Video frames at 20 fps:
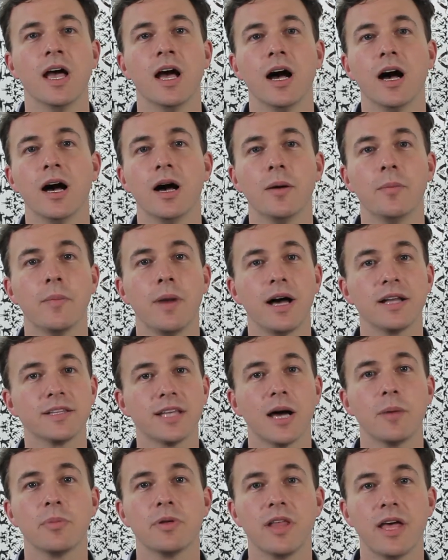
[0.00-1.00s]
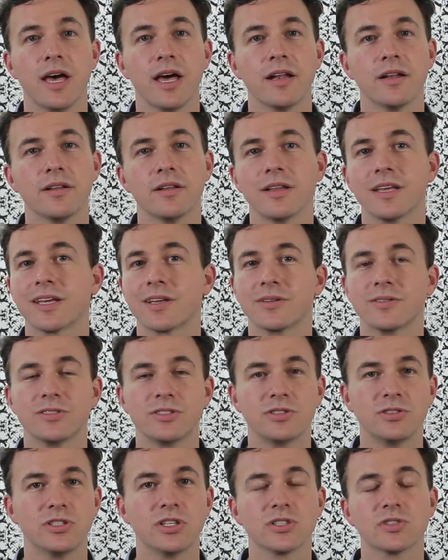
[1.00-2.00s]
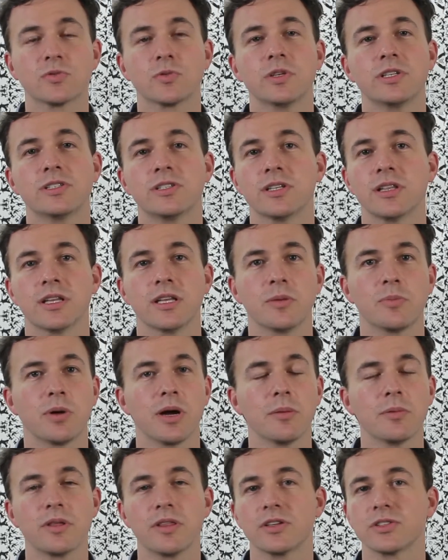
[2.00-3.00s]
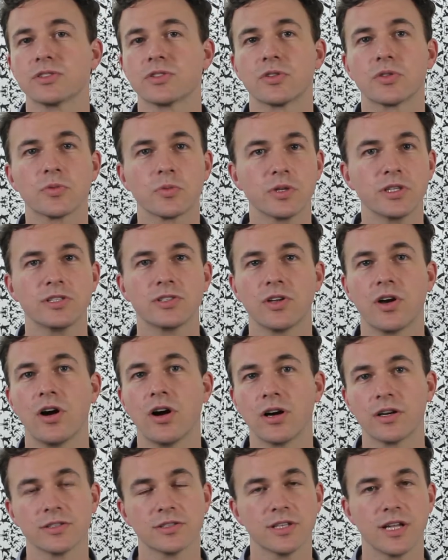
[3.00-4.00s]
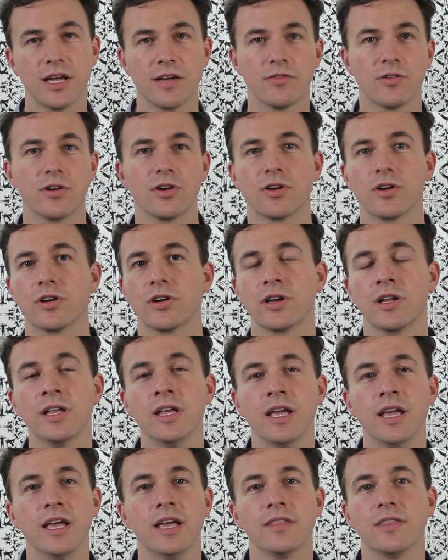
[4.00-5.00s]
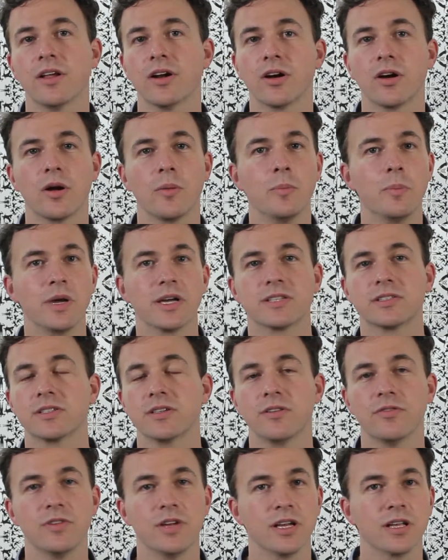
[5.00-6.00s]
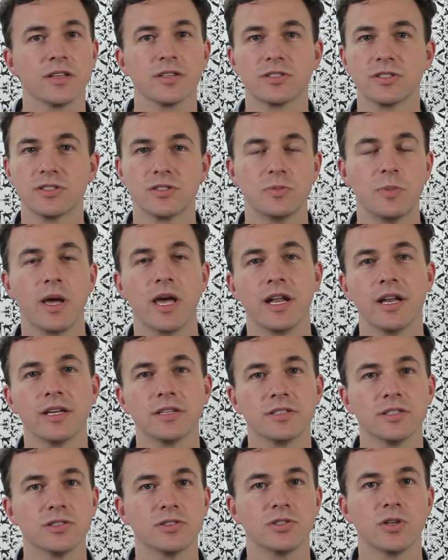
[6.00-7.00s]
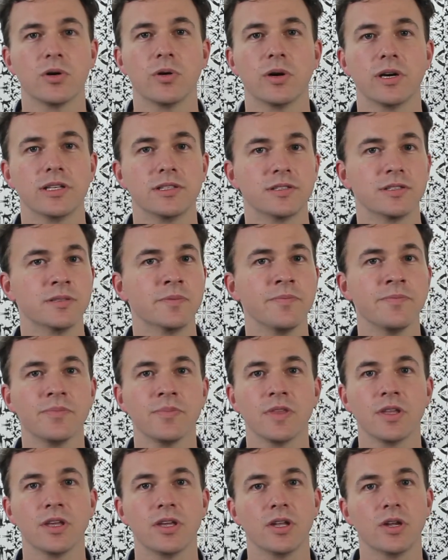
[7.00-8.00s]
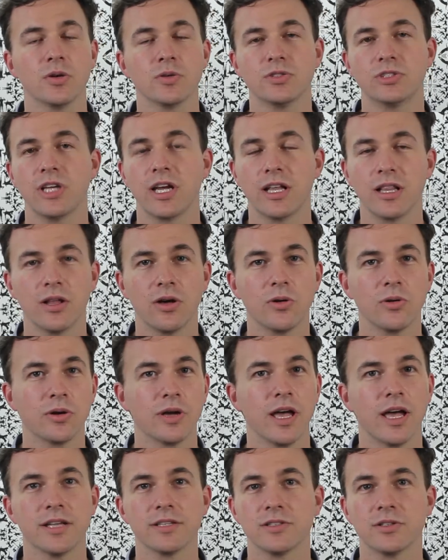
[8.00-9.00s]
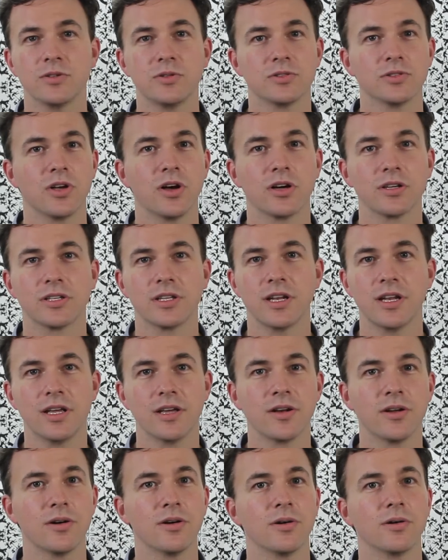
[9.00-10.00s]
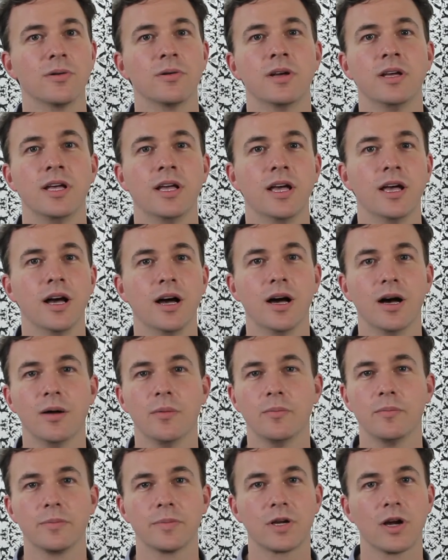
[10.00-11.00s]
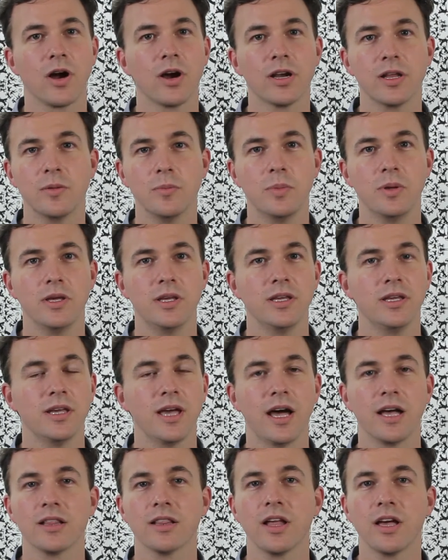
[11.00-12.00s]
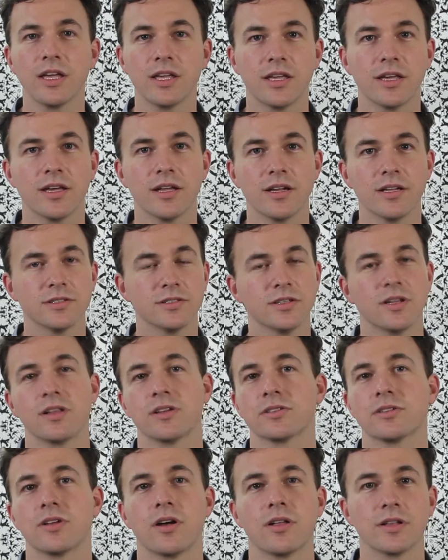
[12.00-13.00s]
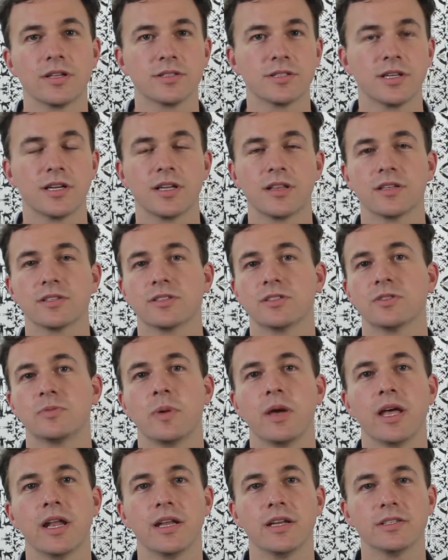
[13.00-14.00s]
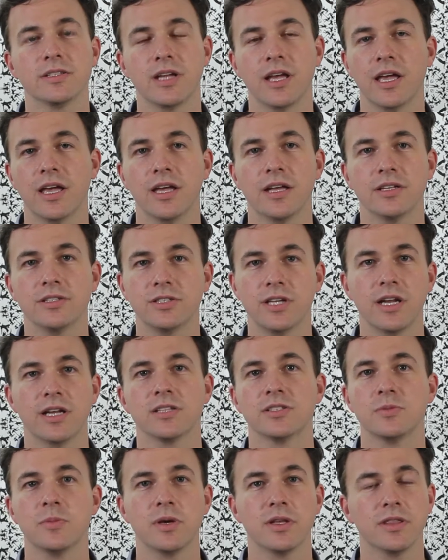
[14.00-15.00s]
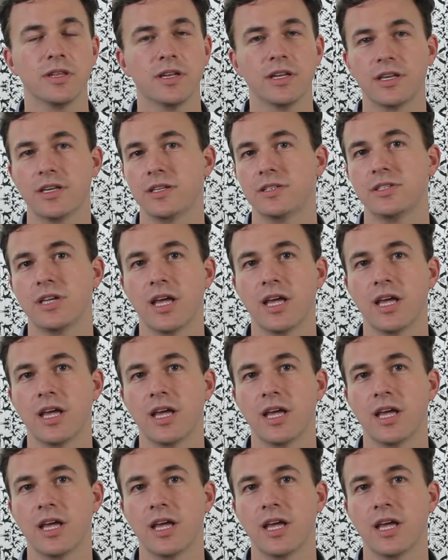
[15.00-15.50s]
On top of that, like just recently, probably there's 3 songs that I've heard that are a mix of English and Spanish, and so it's J-Lo has a new song, Dinero. Cardi B, I Like It is another song that's in English and Spanish, and Jaden Smith and Nicky